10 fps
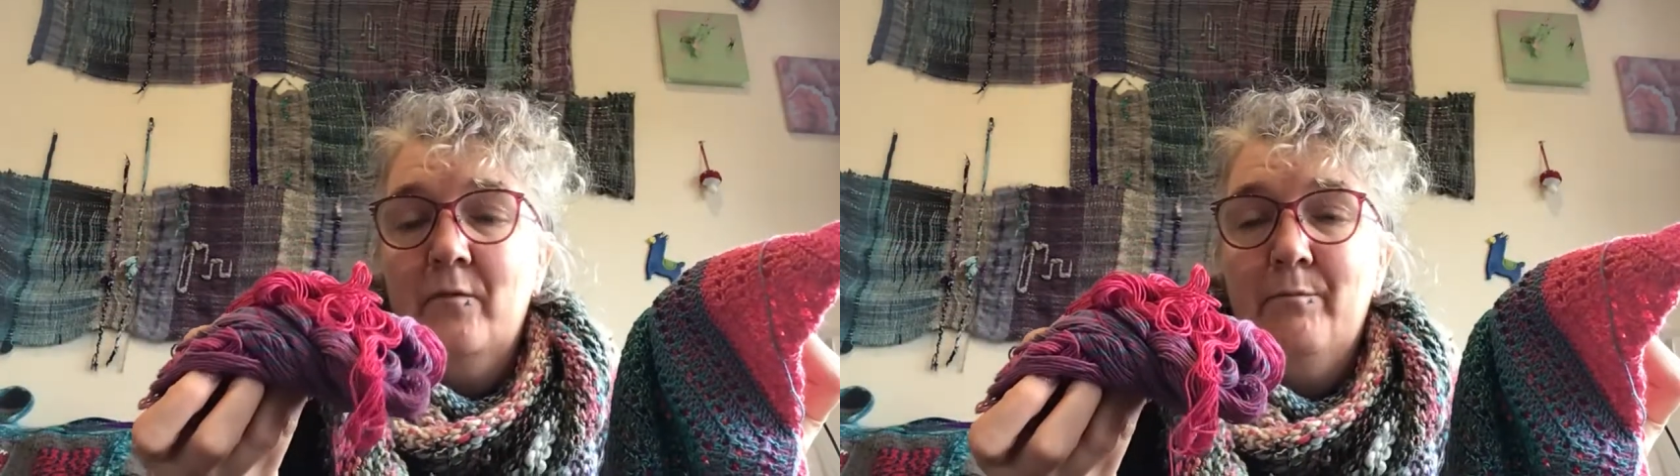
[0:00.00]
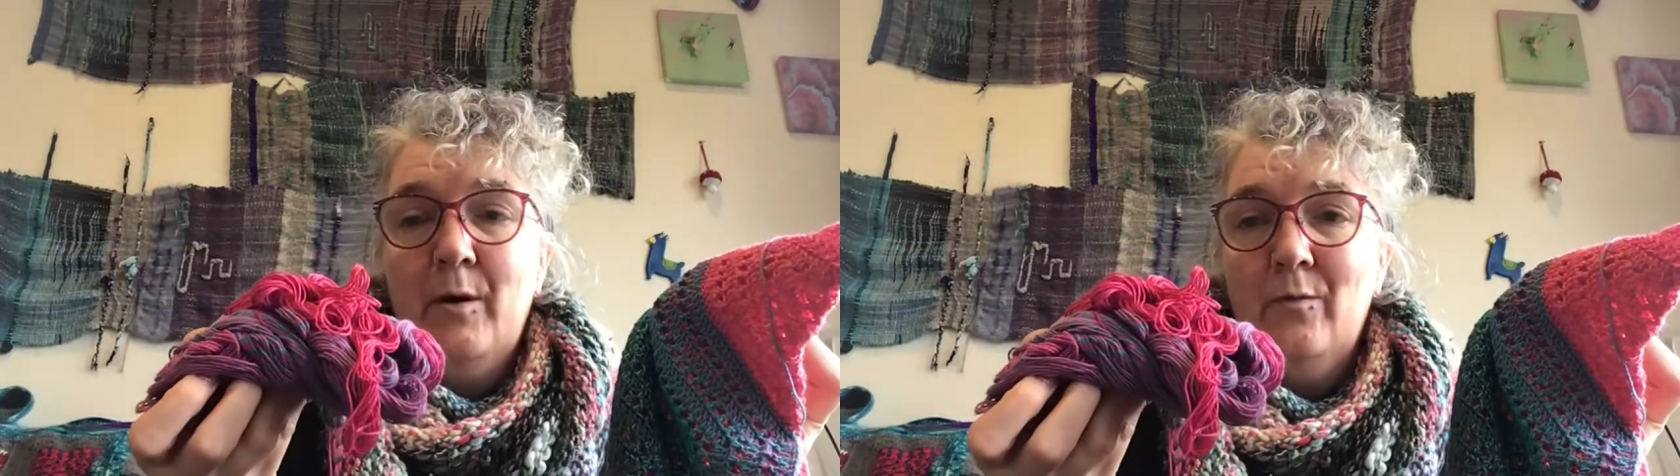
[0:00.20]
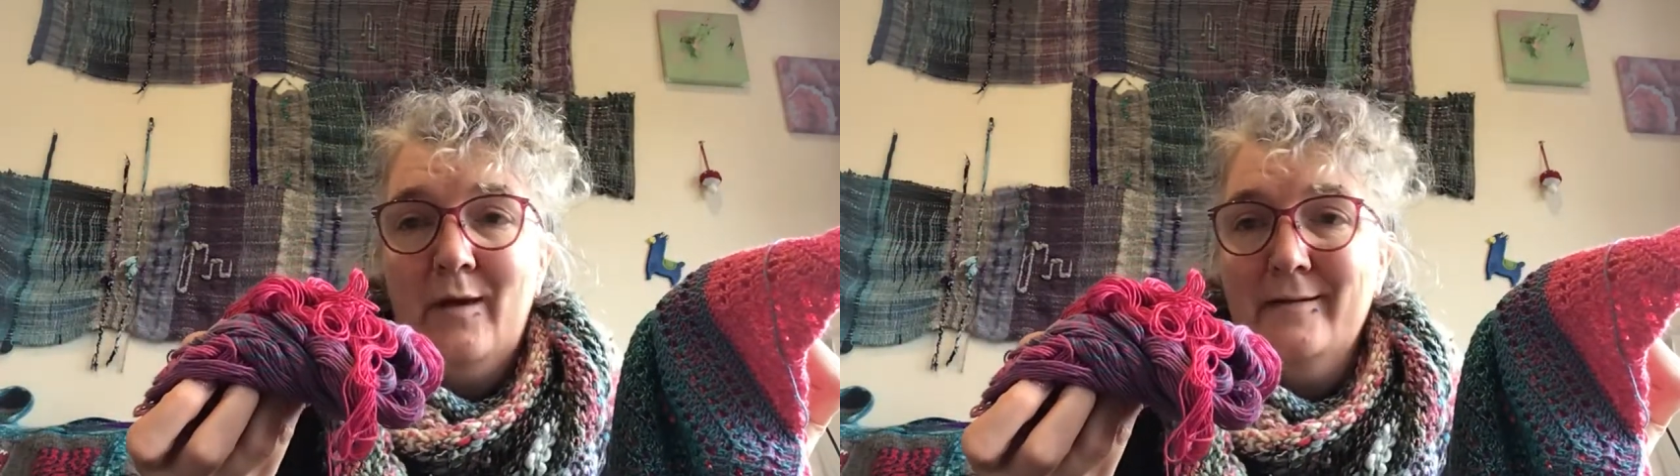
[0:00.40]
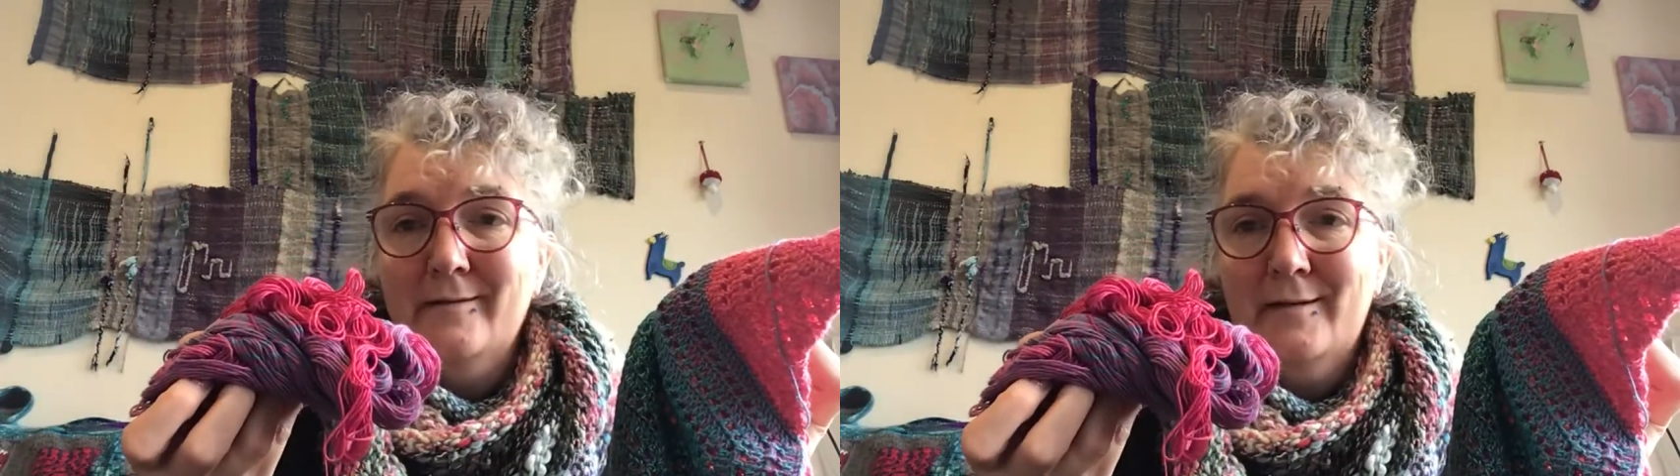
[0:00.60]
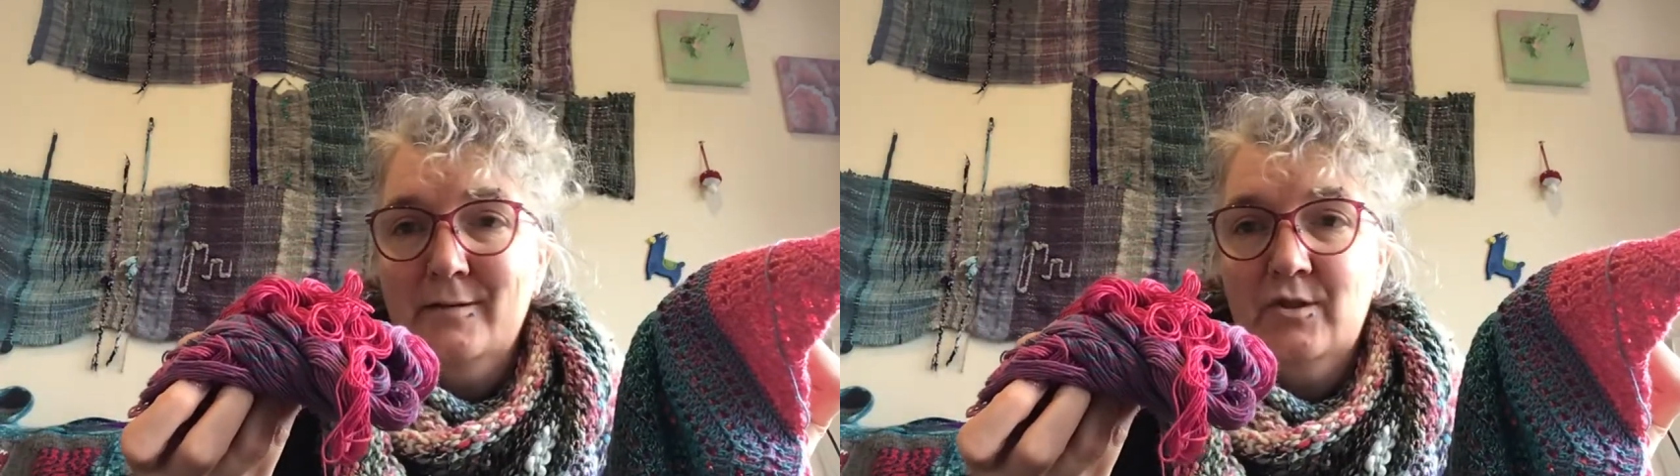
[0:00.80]
both ends
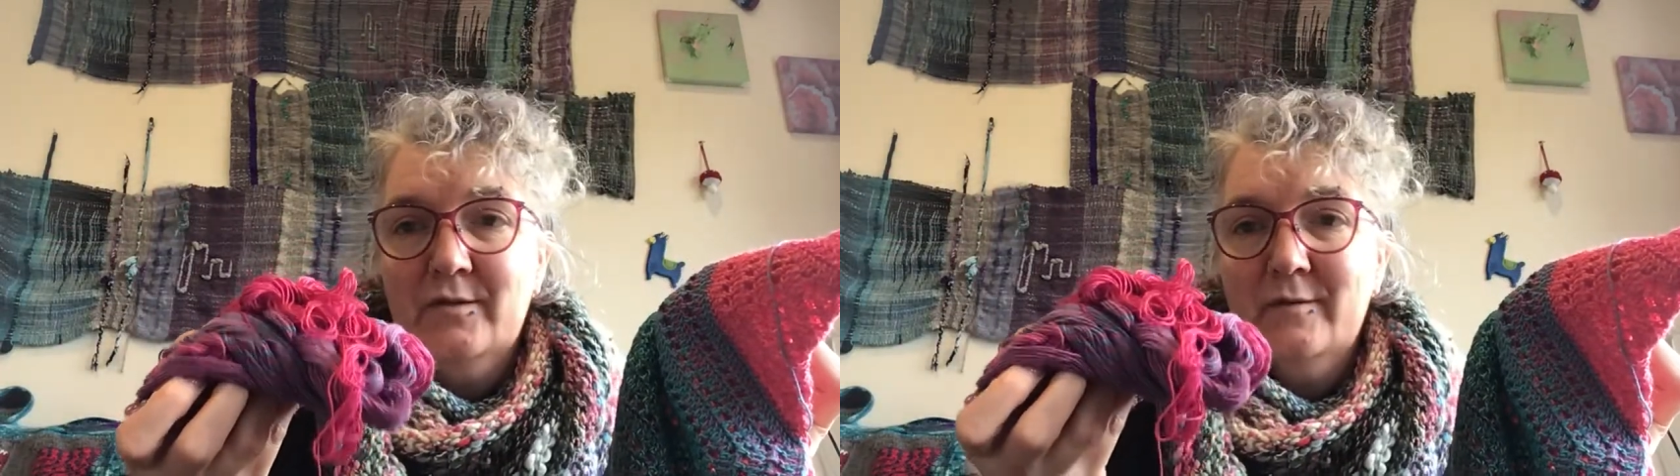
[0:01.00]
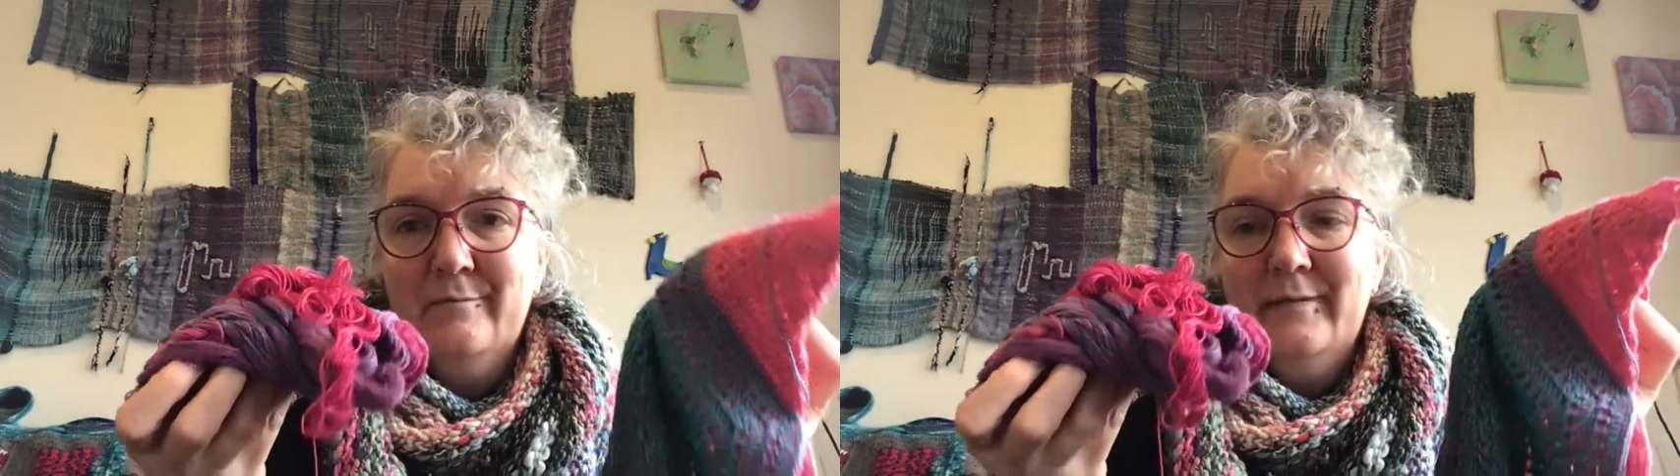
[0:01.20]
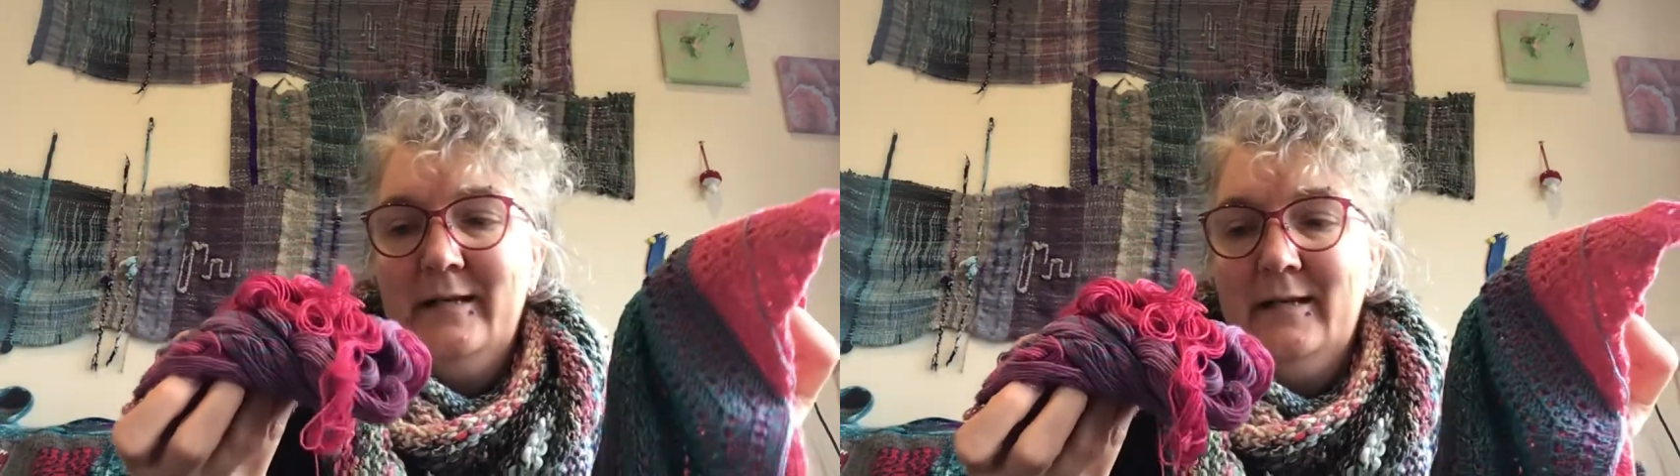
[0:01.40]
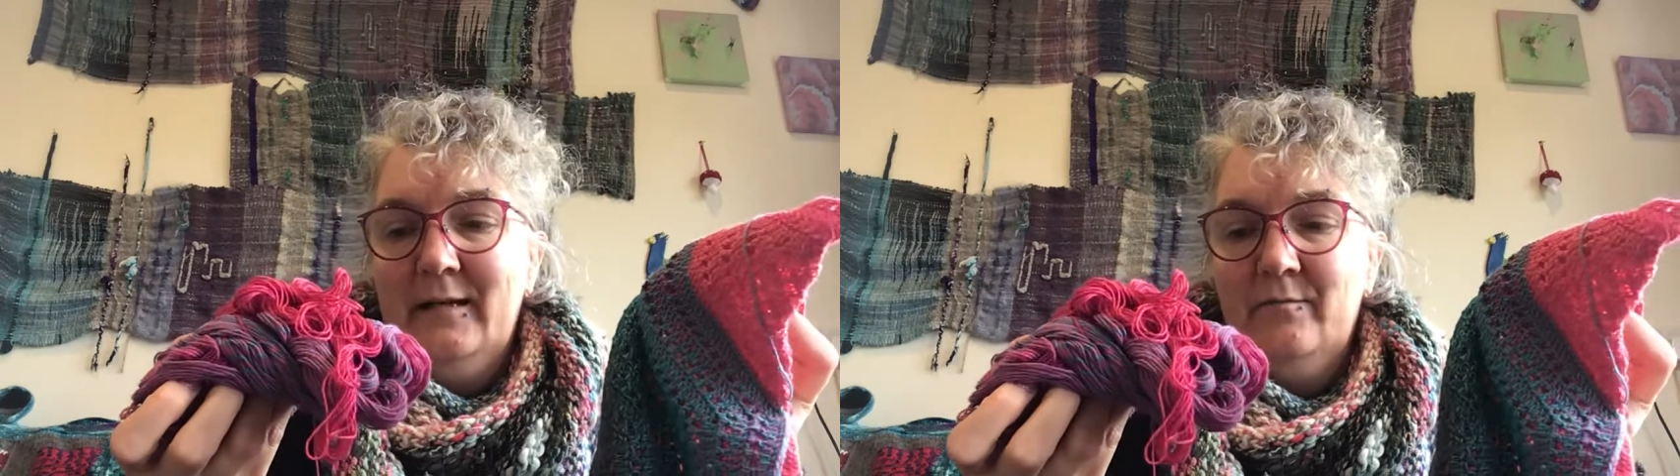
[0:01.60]
and it's just completely